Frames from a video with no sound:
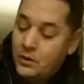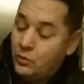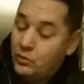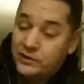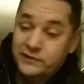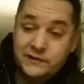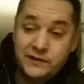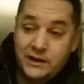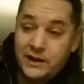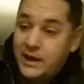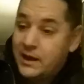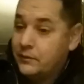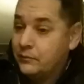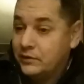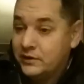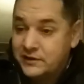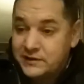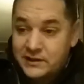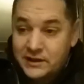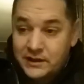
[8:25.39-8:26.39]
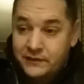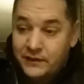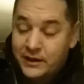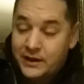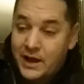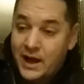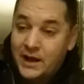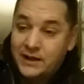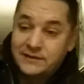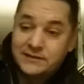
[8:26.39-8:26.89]
Once again, we see
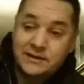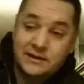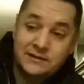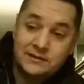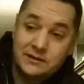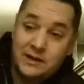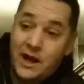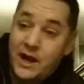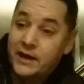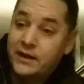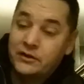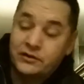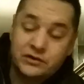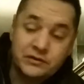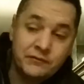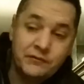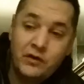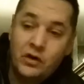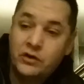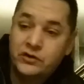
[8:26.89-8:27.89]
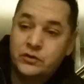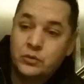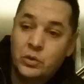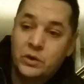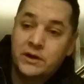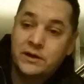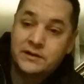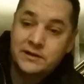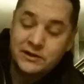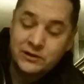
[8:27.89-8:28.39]
that God says liars and false
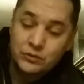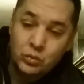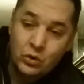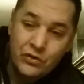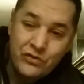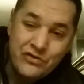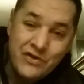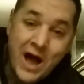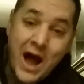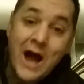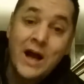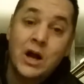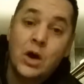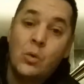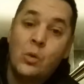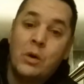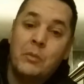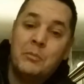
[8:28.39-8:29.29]
witnesses will not go